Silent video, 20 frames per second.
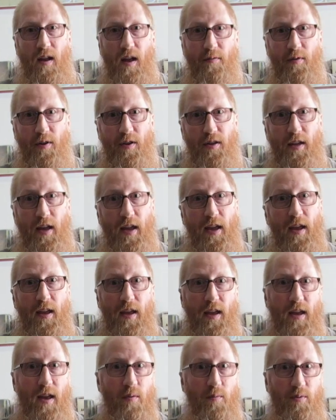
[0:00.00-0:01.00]
a good day,
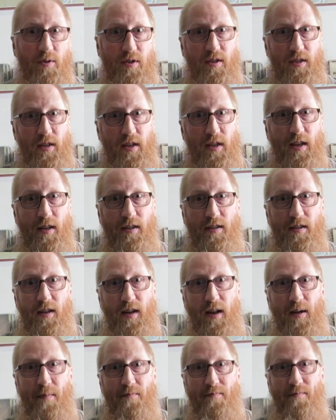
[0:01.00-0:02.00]
and we'll see you next
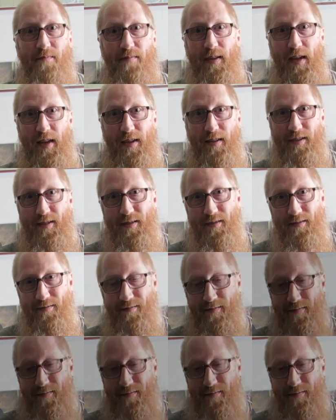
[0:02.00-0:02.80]
time. Thanks.